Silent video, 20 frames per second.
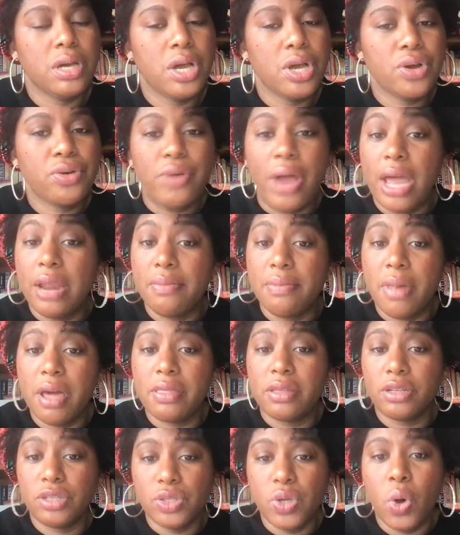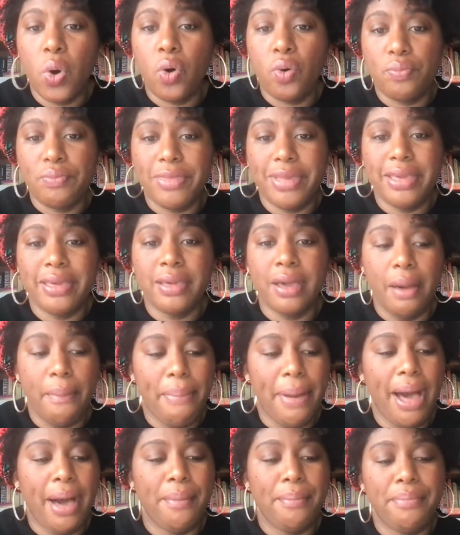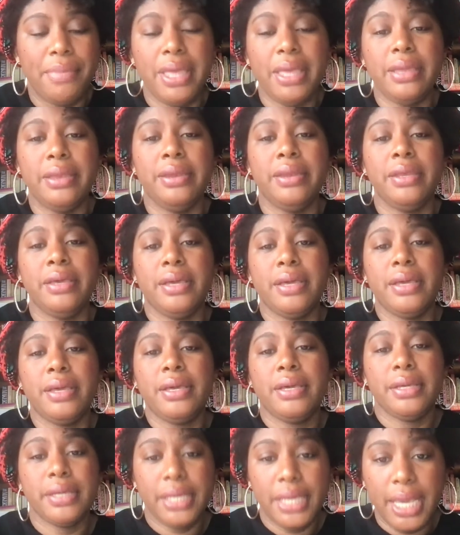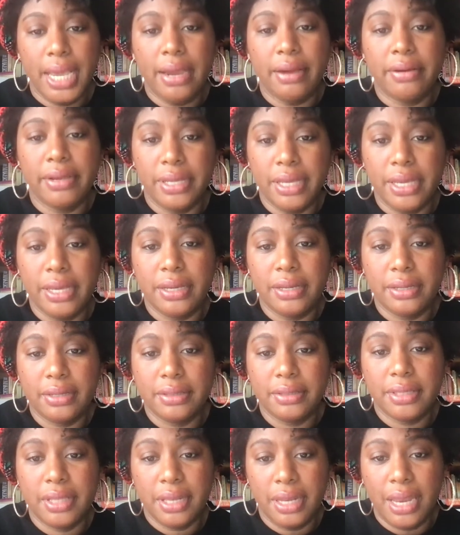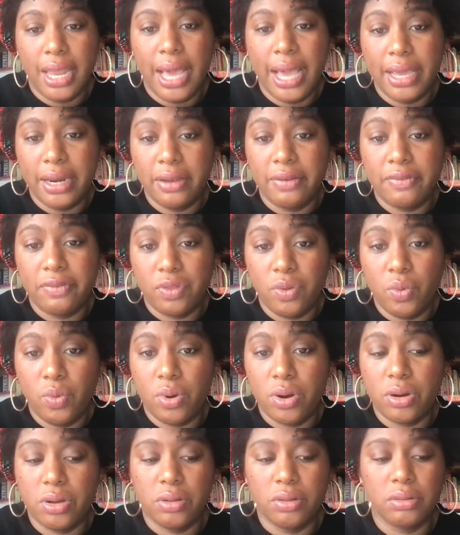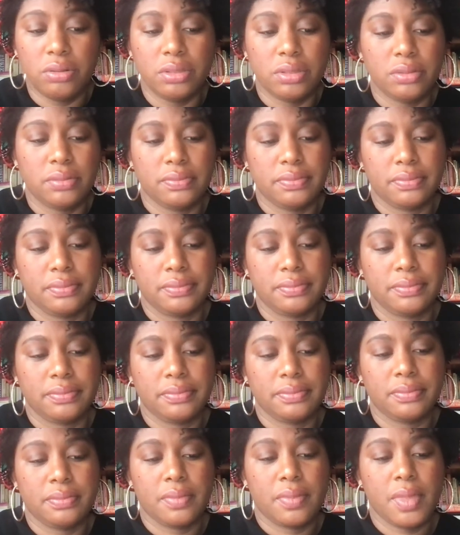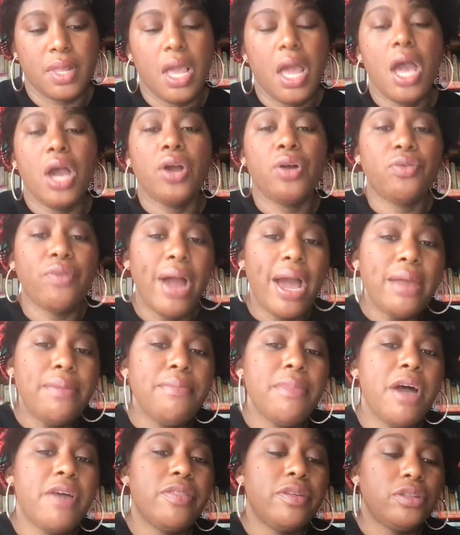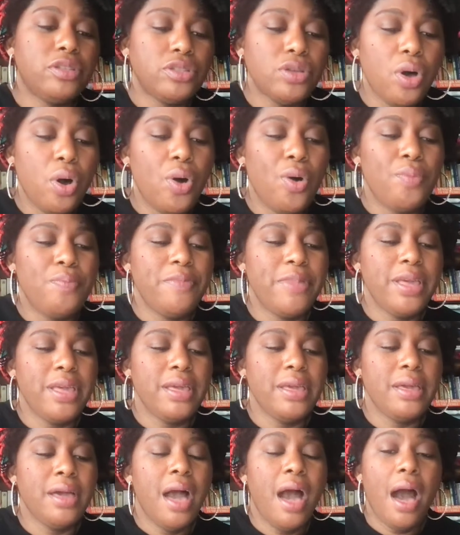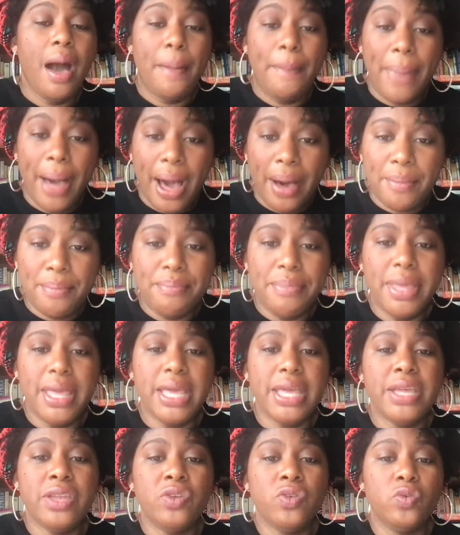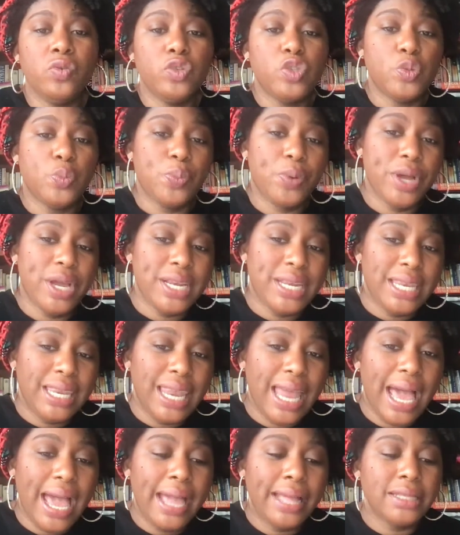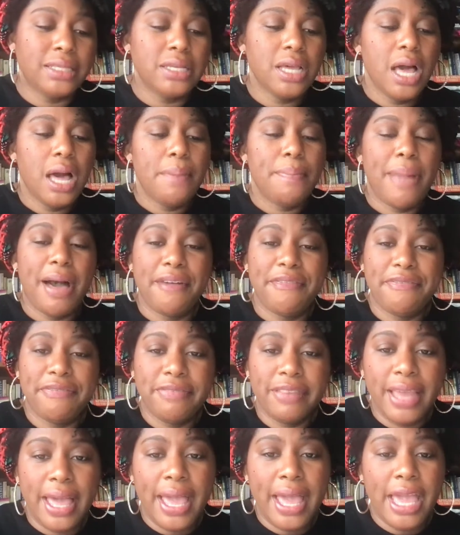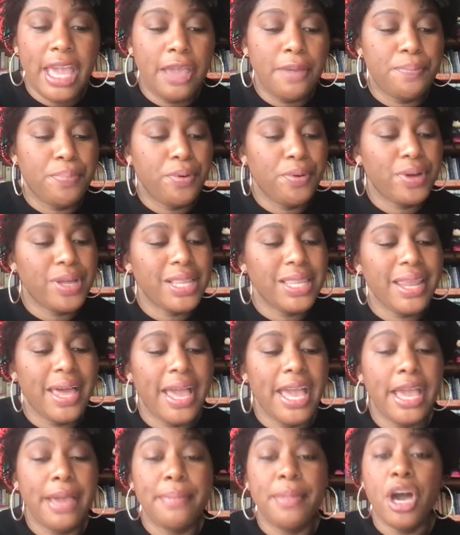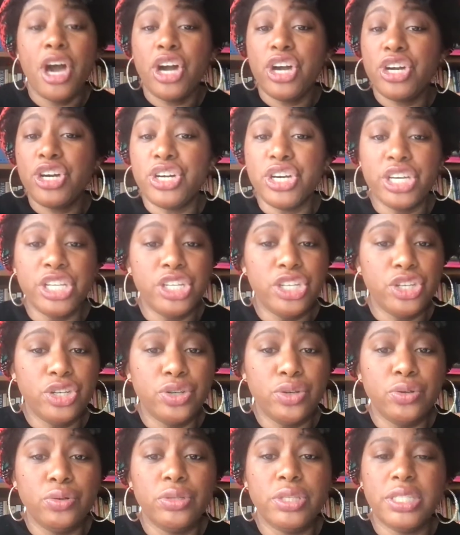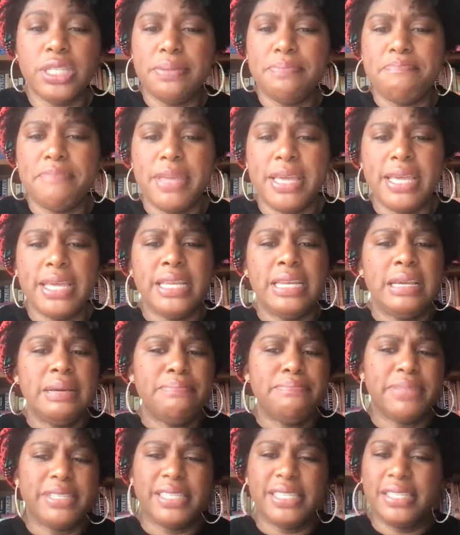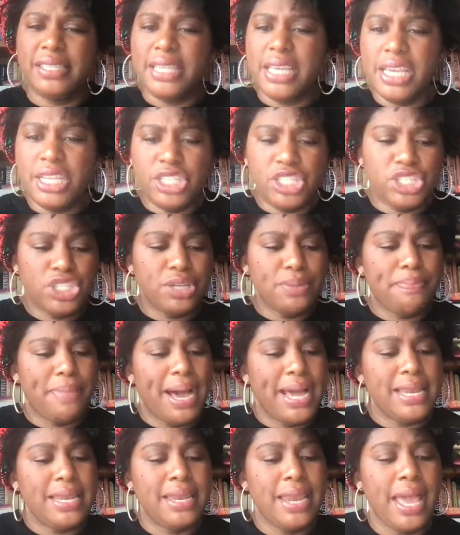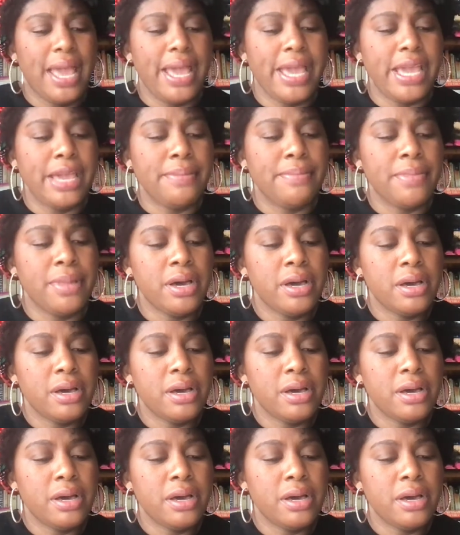Grandmother told me about men carrying the light of the world. Grandmother told me about men who spread light by flame, proclaim good news to men beseeched by name.